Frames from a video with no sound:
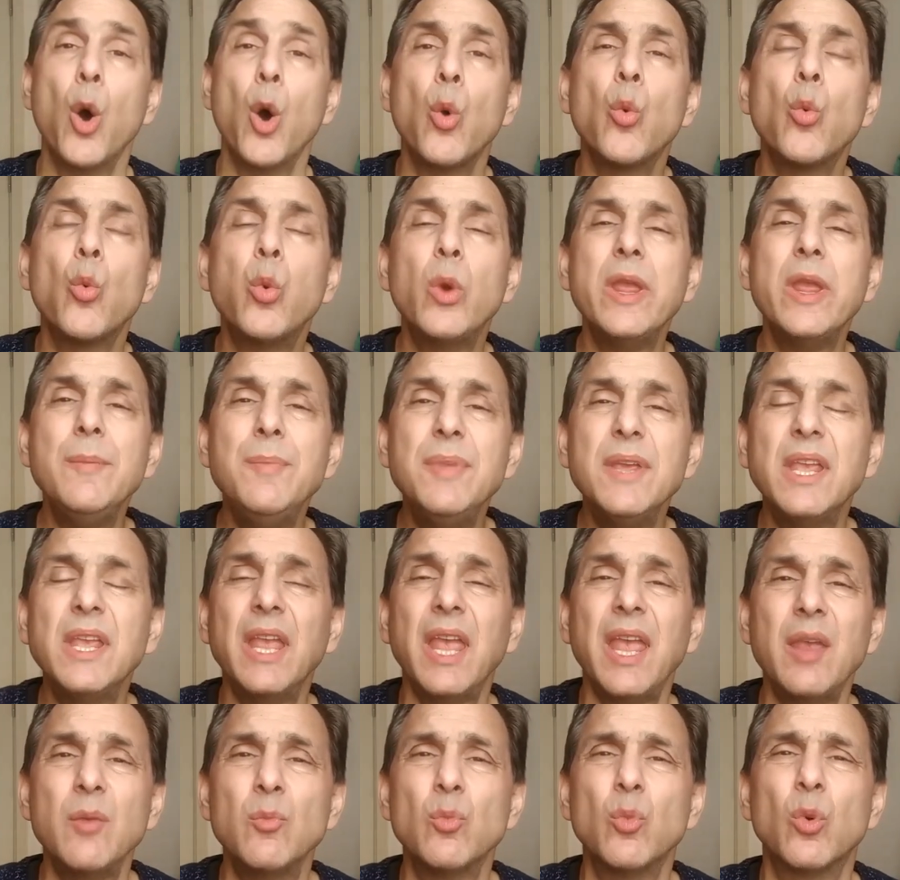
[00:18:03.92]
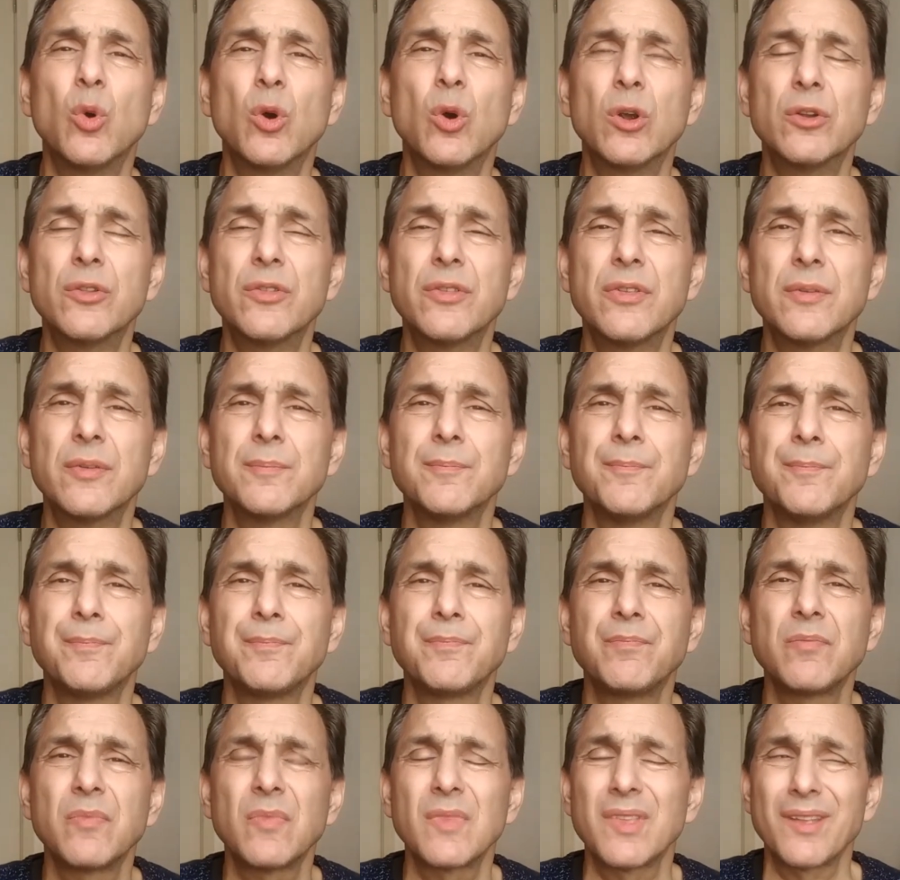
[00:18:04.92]
we became worth,
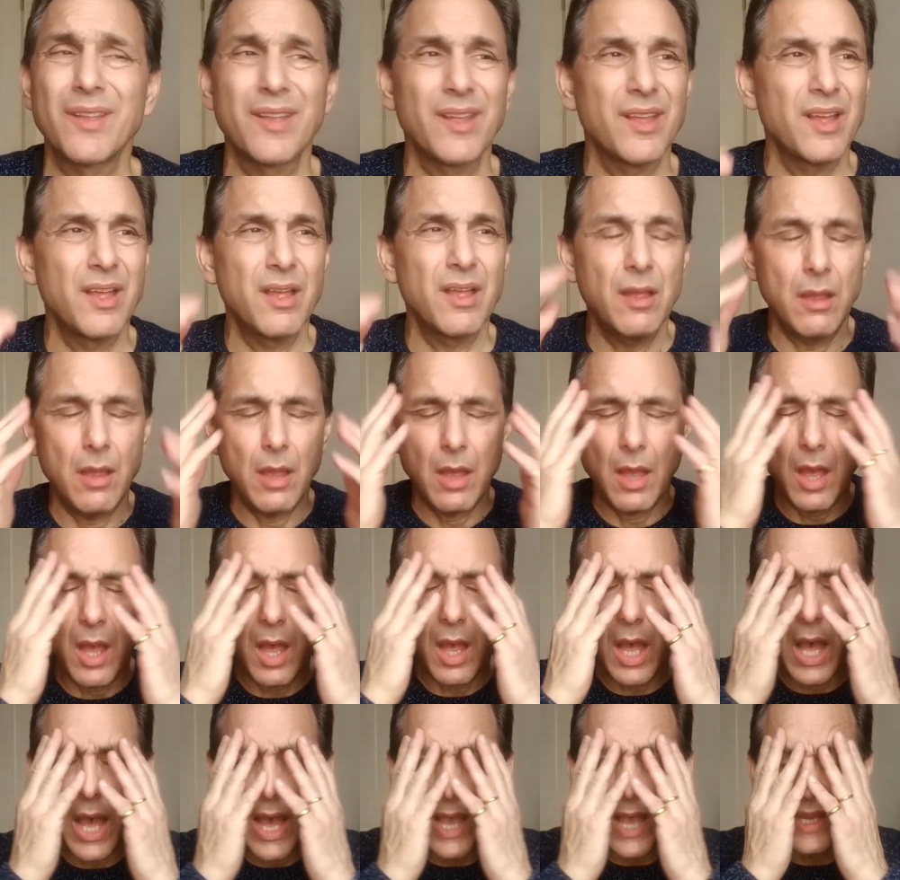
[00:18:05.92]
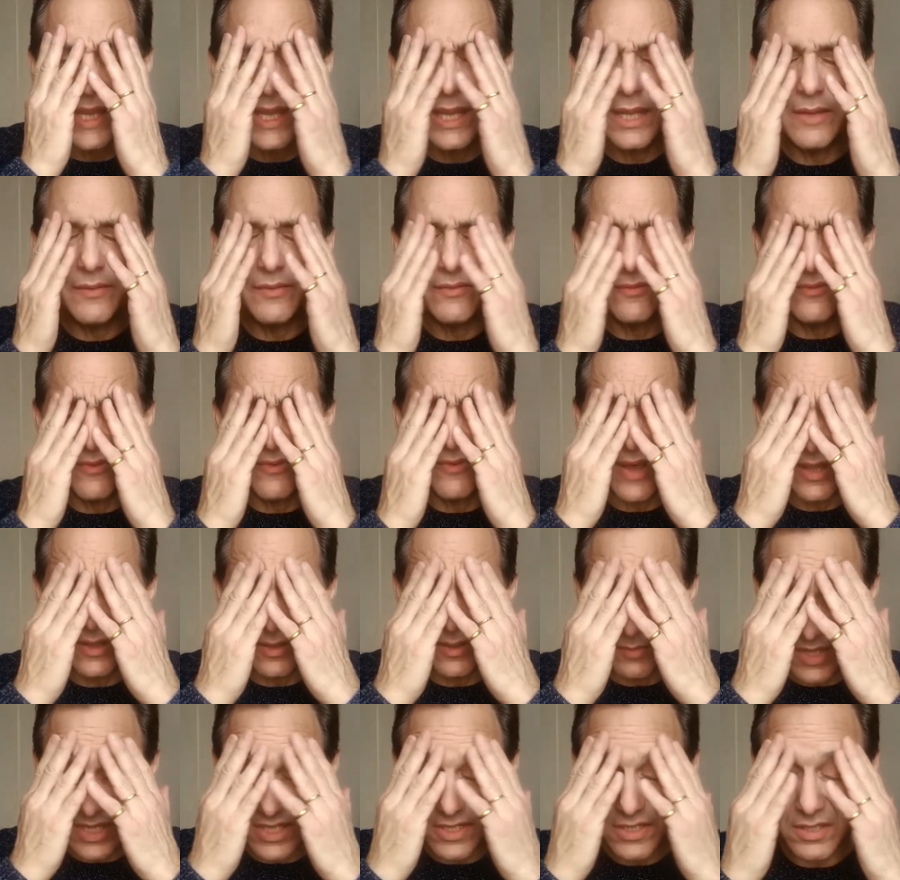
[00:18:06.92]
I can't even
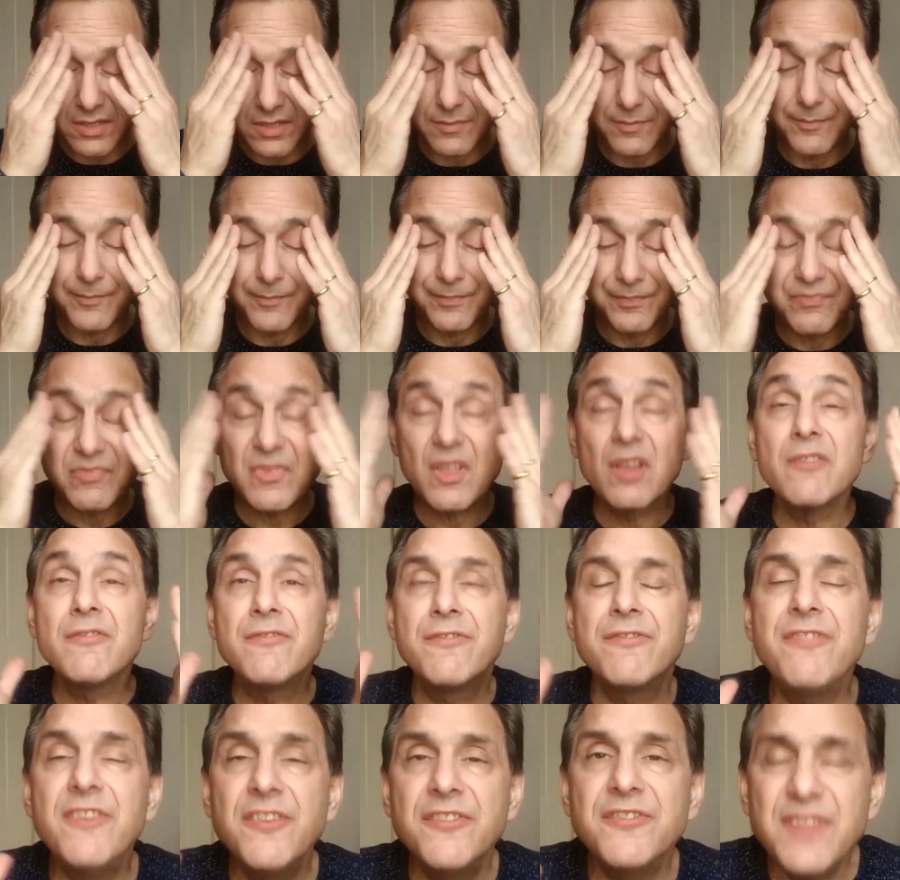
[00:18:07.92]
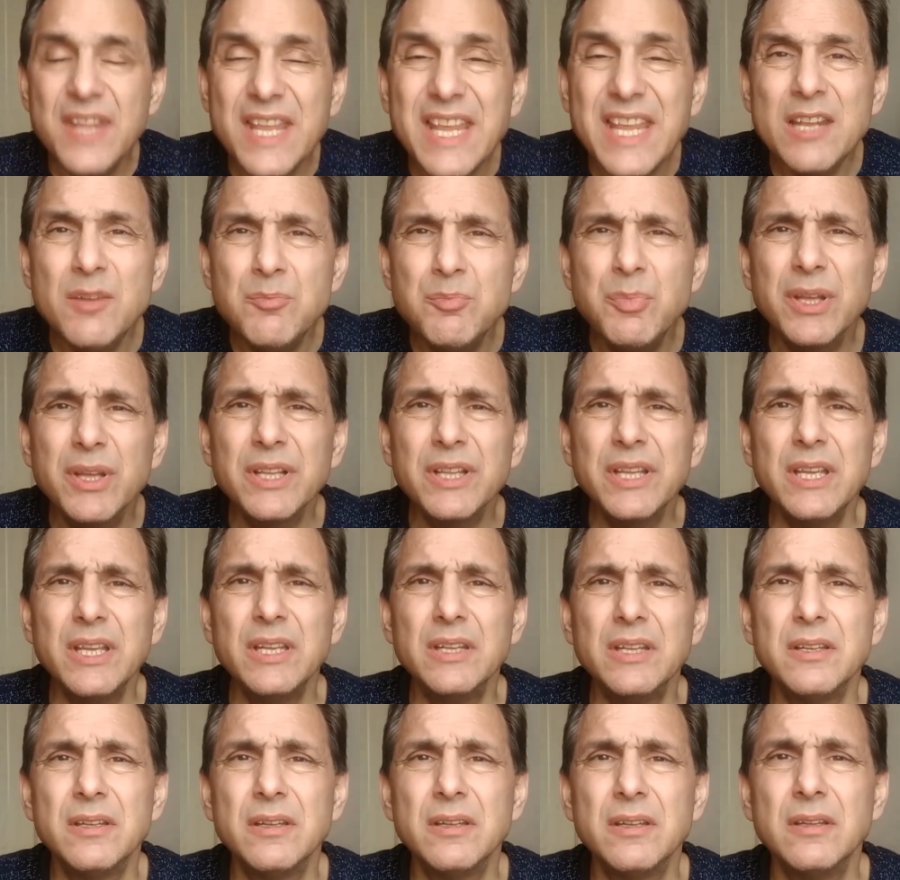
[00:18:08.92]
fathom this, $15
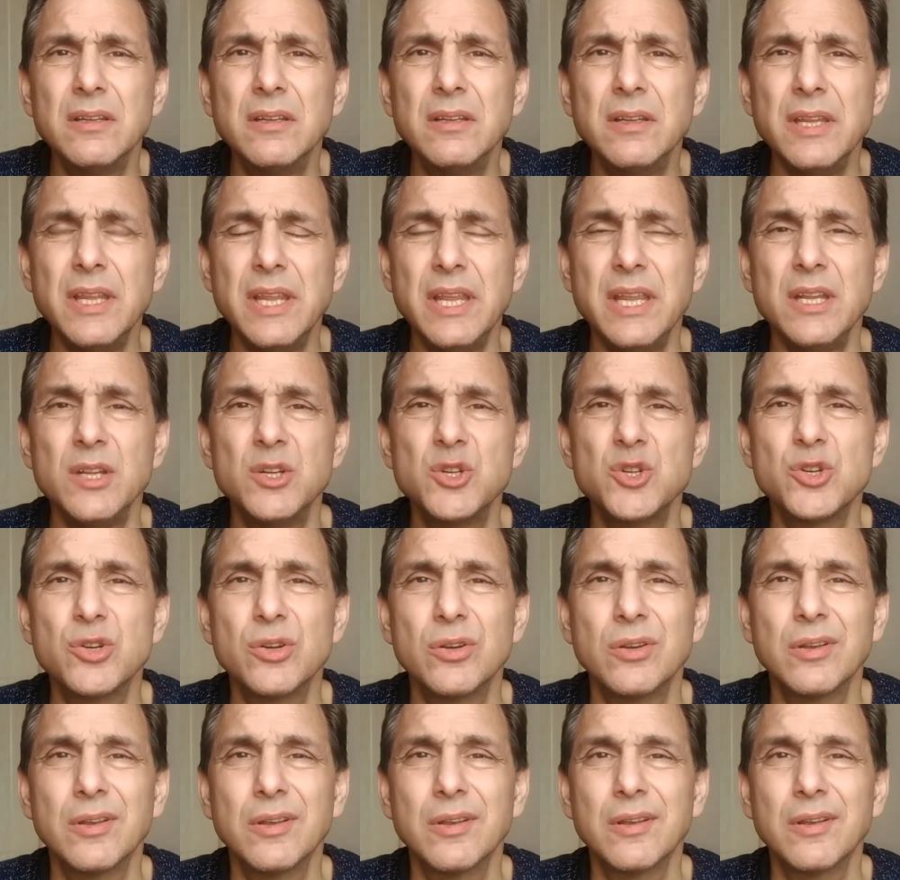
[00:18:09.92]
billion each.